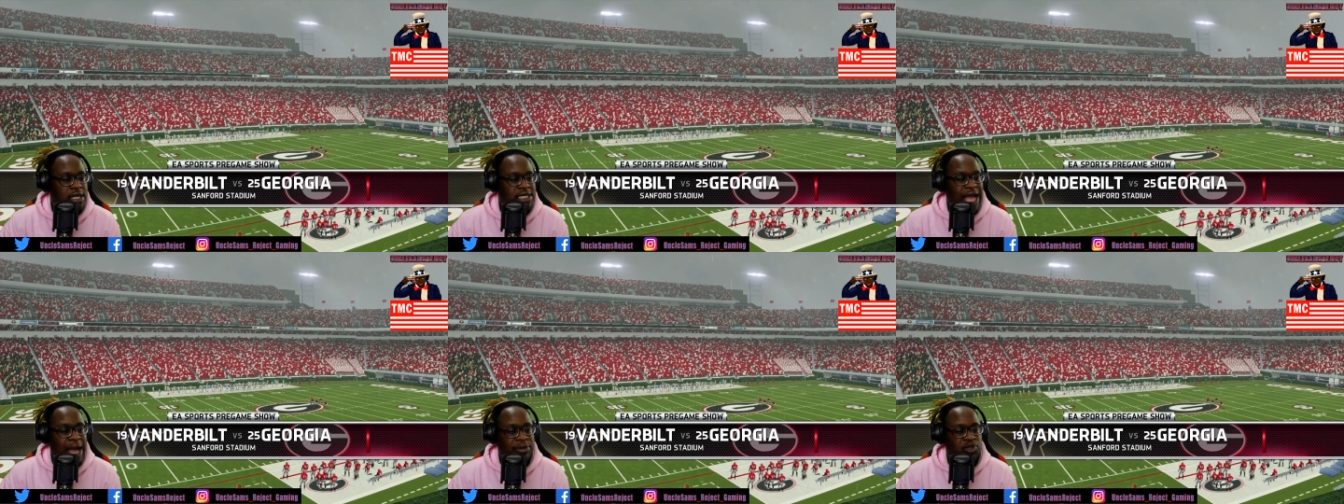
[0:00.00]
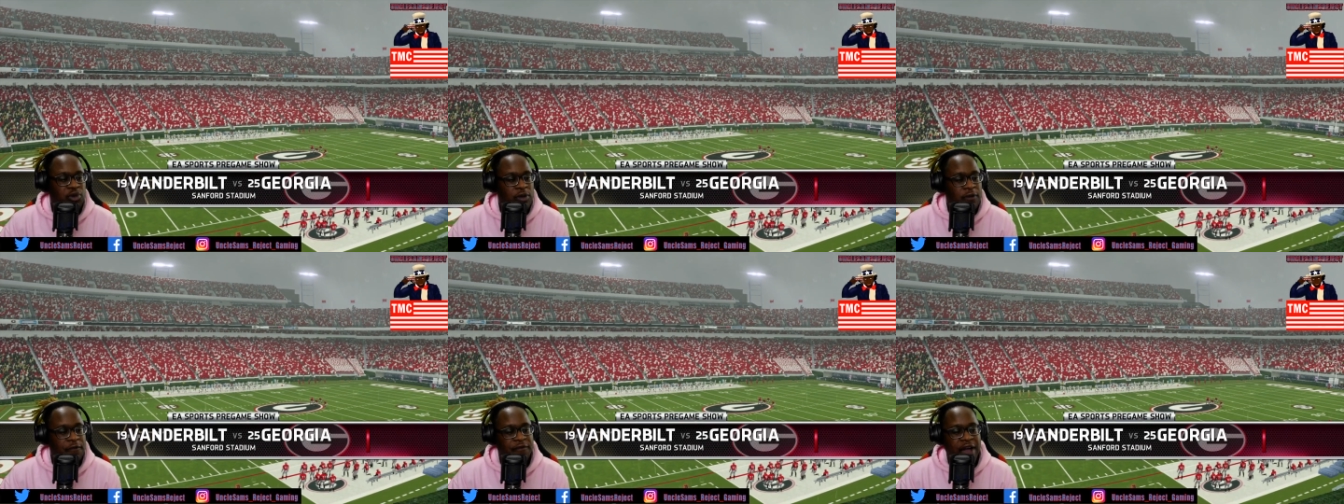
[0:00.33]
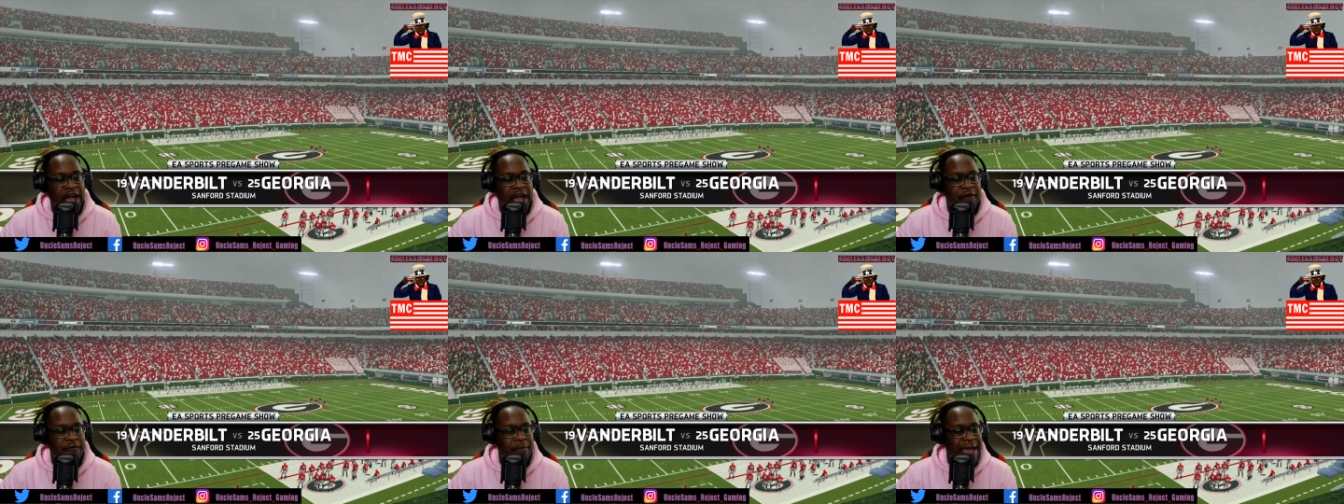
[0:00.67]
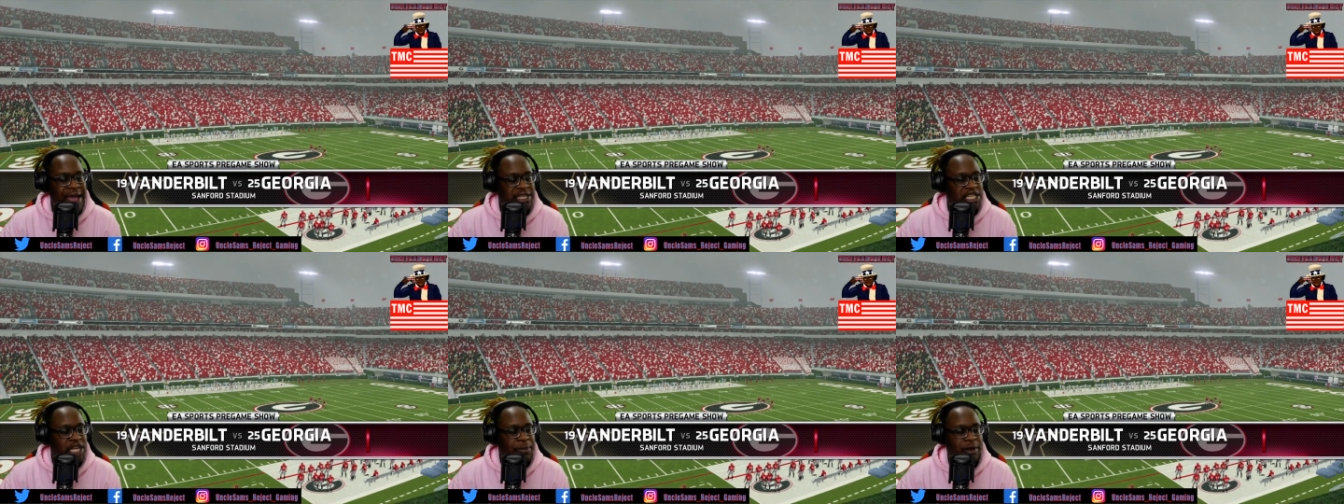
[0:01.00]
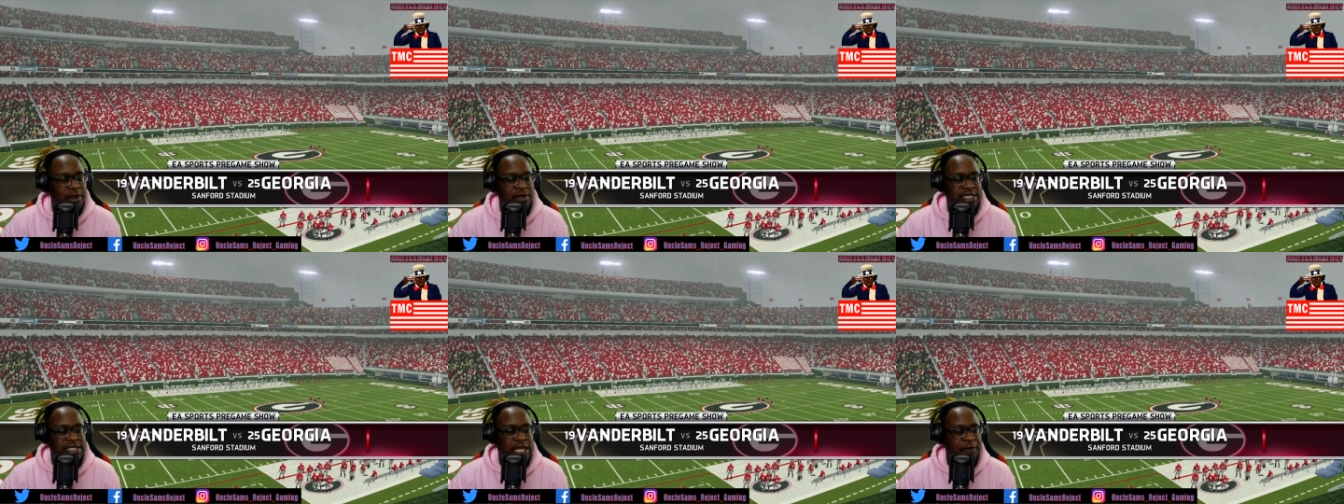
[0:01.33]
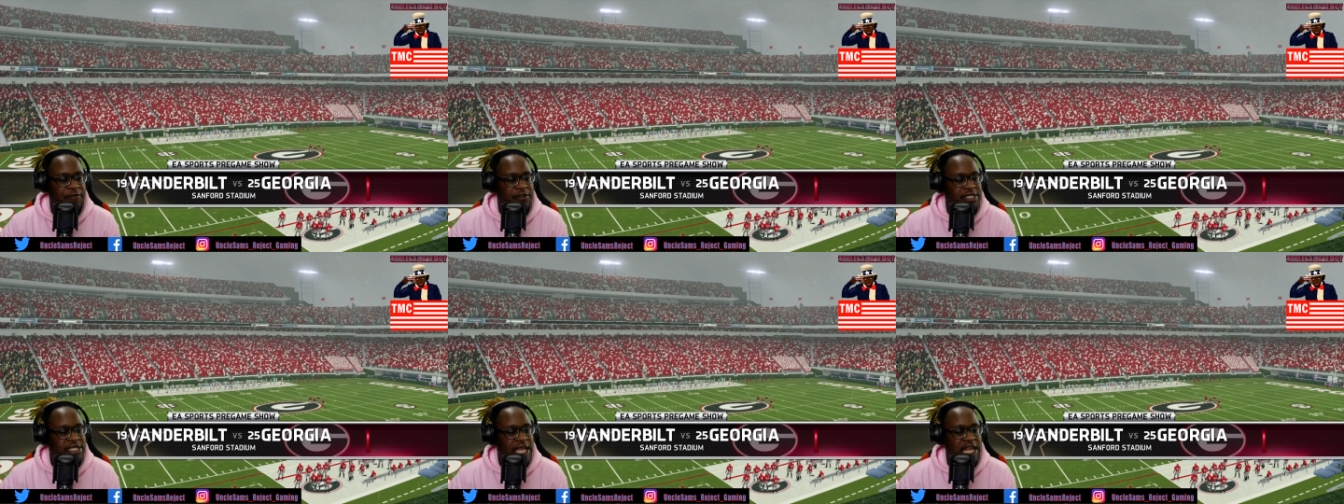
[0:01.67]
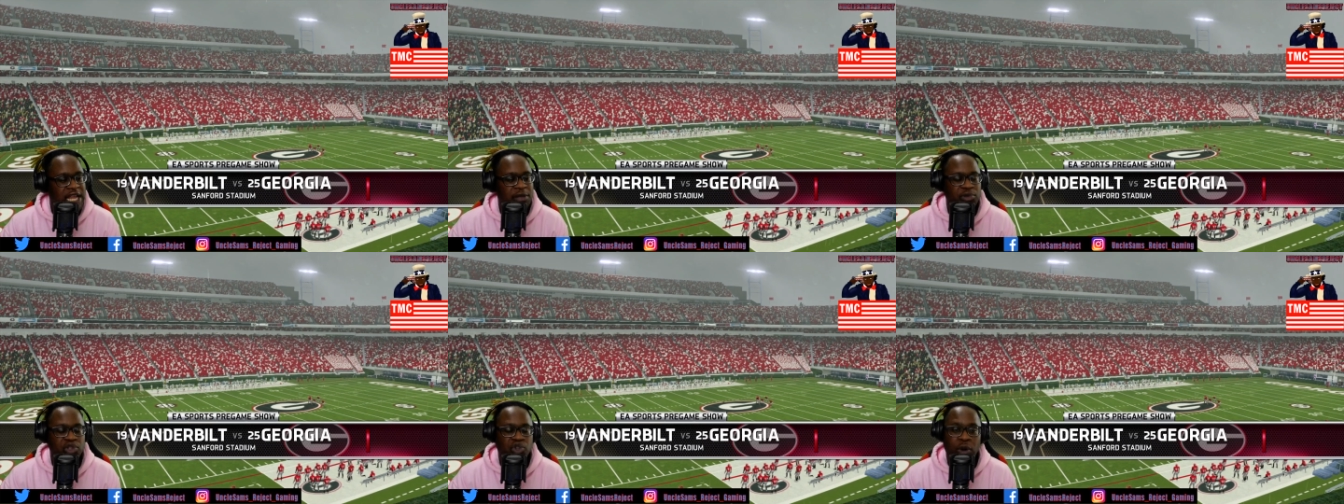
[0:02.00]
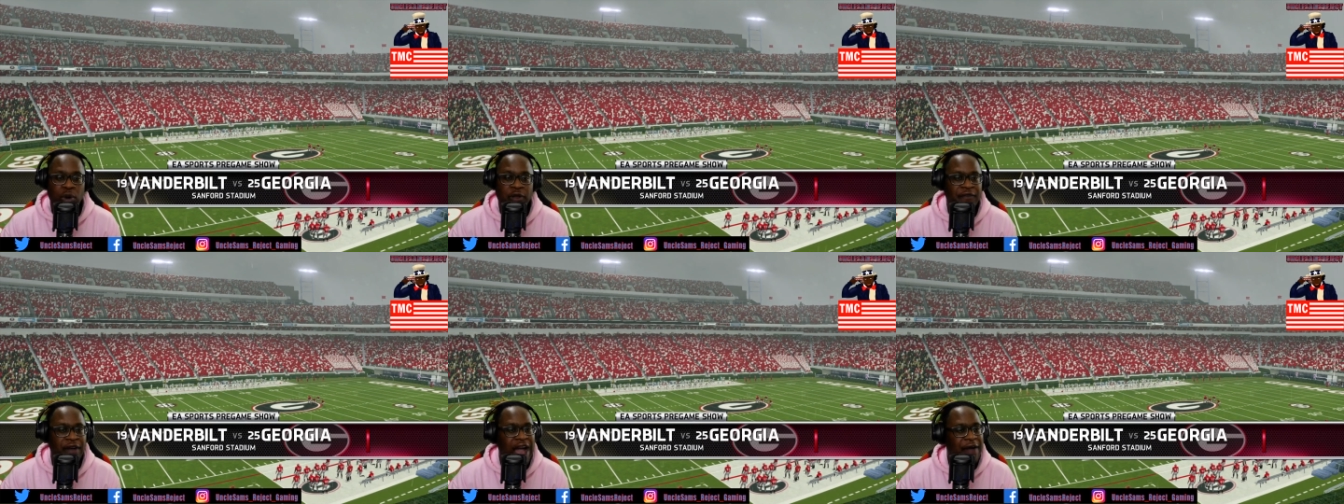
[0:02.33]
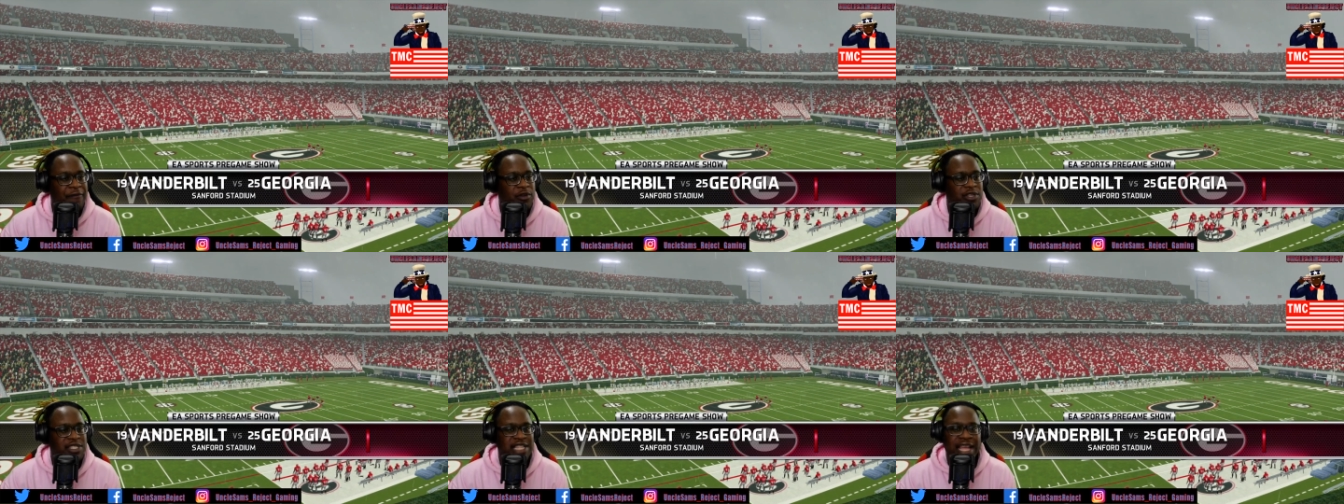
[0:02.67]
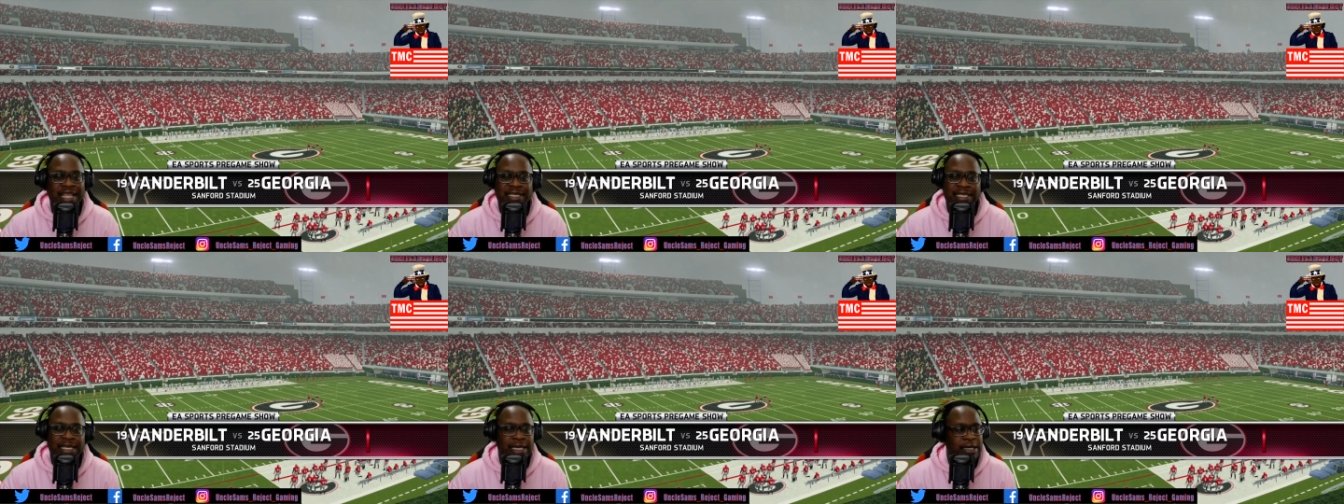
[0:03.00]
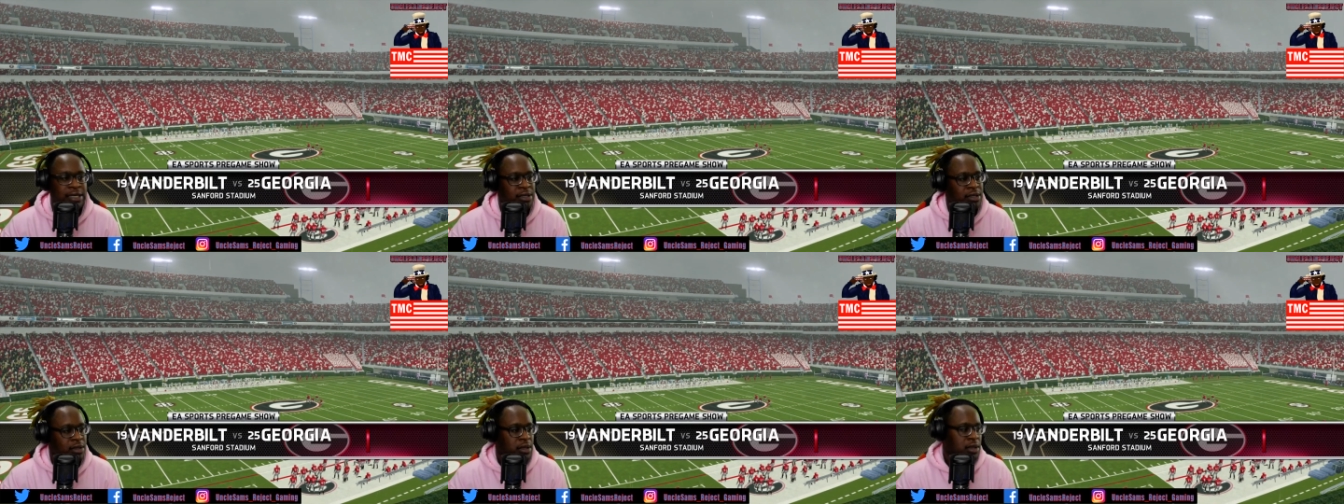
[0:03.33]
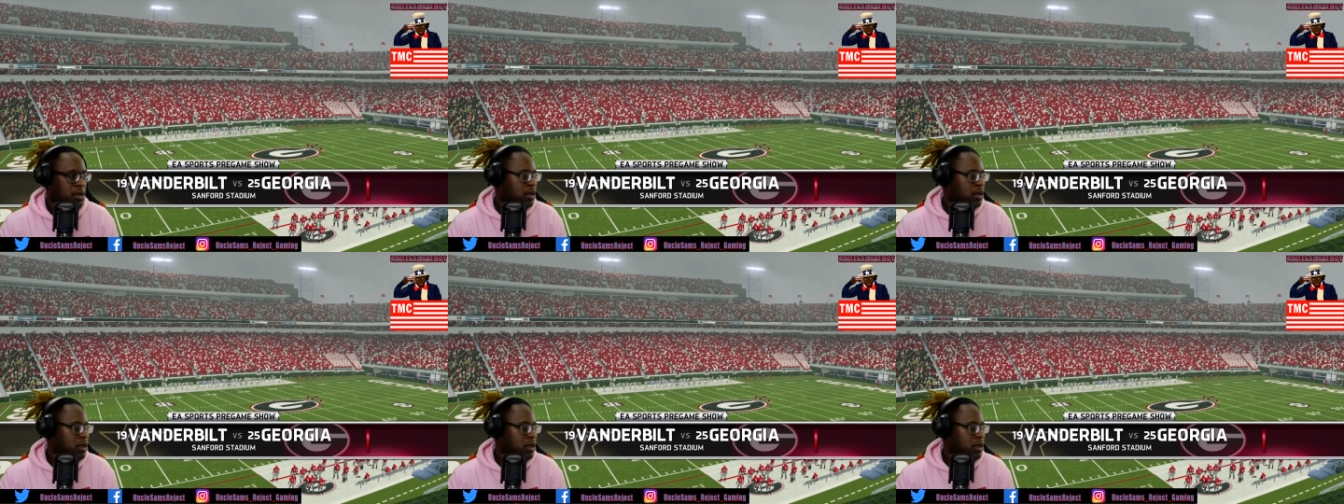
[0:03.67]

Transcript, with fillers: Top 25 matchup here in Sanford Stadium, 25 versus 19.